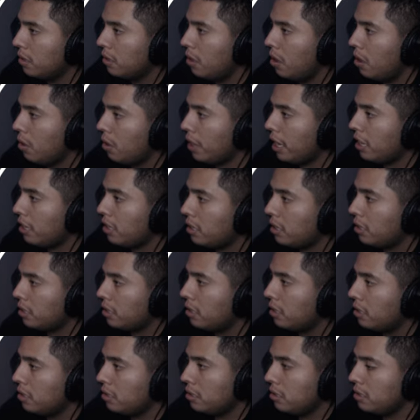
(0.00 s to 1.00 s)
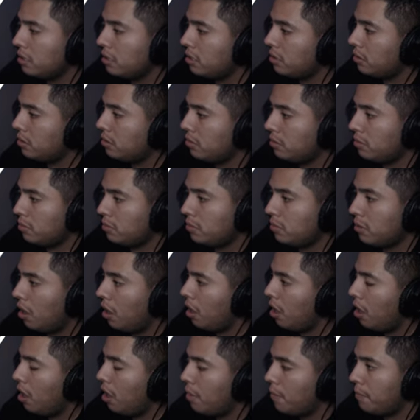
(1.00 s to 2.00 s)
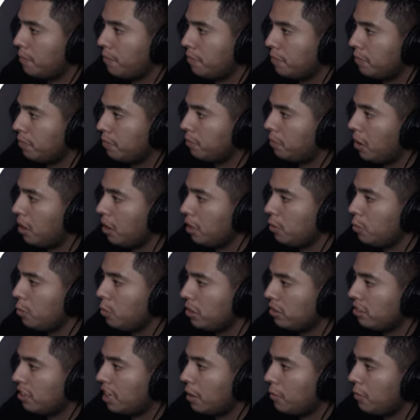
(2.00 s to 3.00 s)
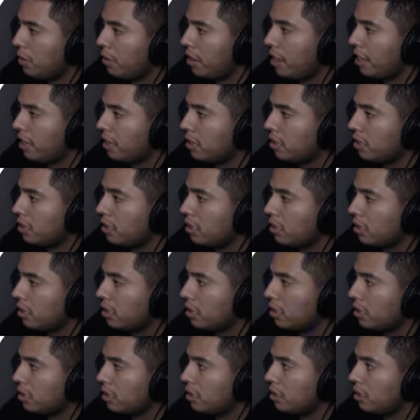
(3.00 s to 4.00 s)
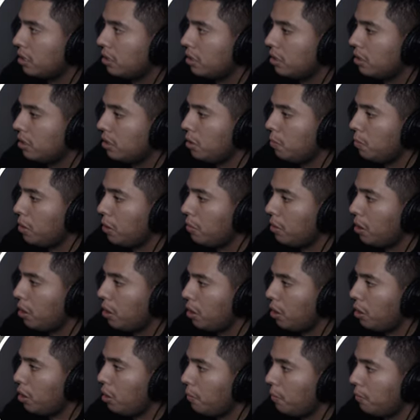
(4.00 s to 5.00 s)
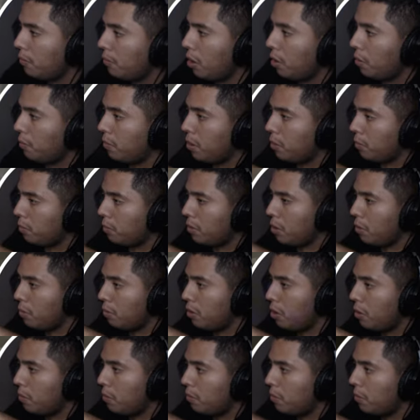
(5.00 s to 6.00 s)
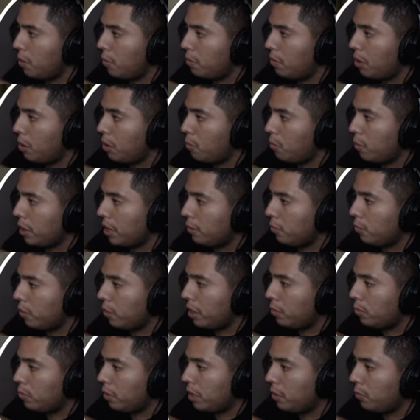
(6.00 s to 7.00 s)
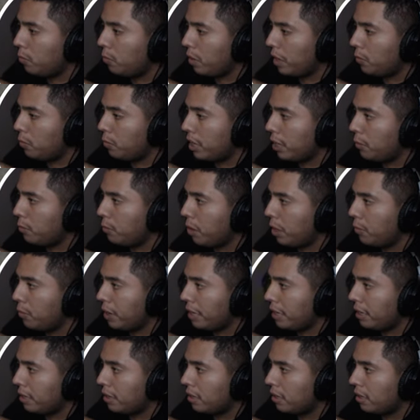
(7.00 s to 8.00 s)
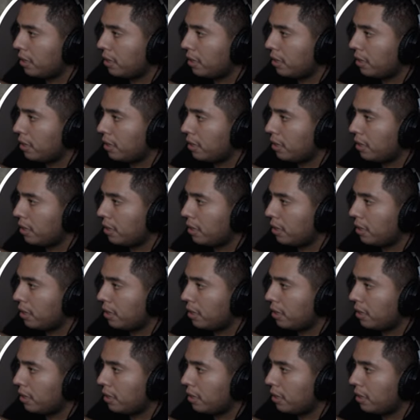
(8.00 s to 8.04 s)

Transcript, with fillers: Okay. Um, Bonnie went to camera 8. No, no, no, no, no, no, no, no, no, no, no, wait, wait, wait, wait, wait, wait, wait.